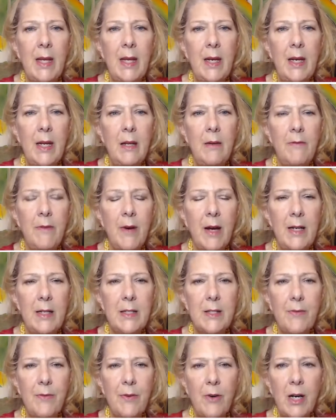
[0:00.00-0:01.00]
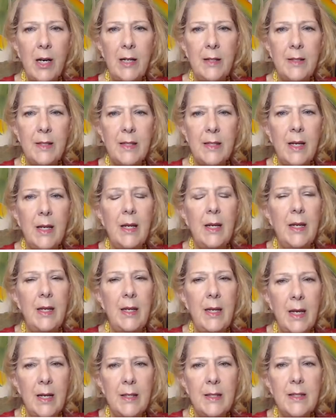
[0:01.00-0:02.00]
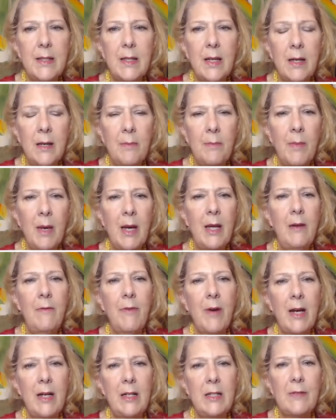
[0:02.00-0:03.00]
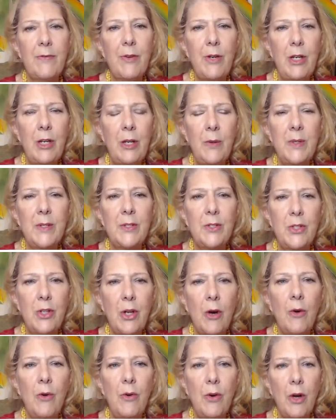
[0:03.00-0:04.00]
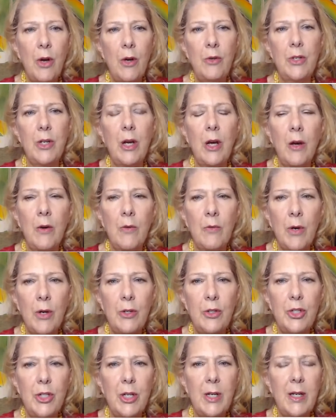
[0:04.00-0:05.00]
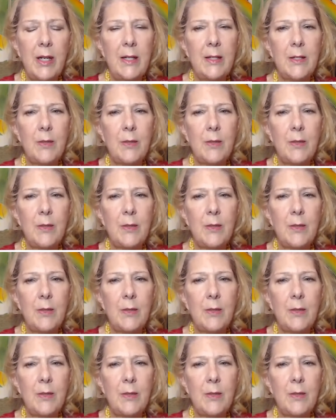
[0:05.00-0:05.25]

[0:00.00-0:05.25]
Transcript: Any advice for us? Yes, my advice for you is don't go to Arocha.